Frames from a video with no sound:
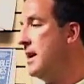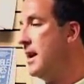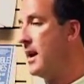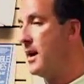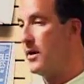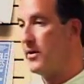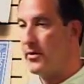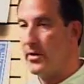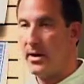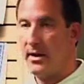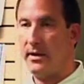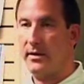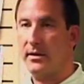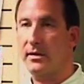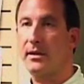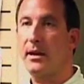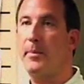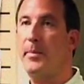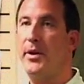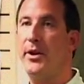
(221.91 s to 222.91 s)
you know, uh,
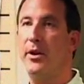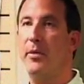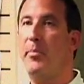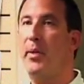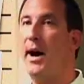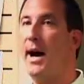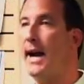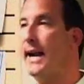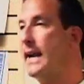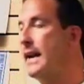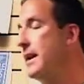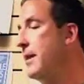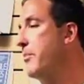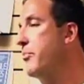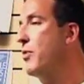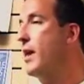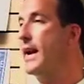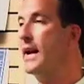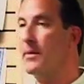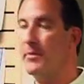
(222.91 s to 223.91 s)
slip in your pocket, you
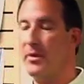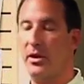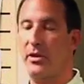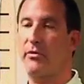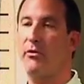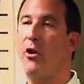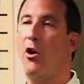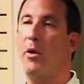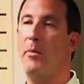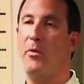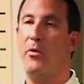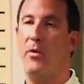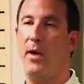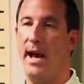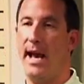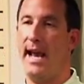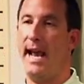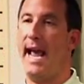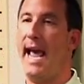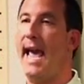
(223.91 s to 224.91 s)
break them, you throw them
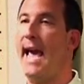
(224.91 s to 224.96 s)
away,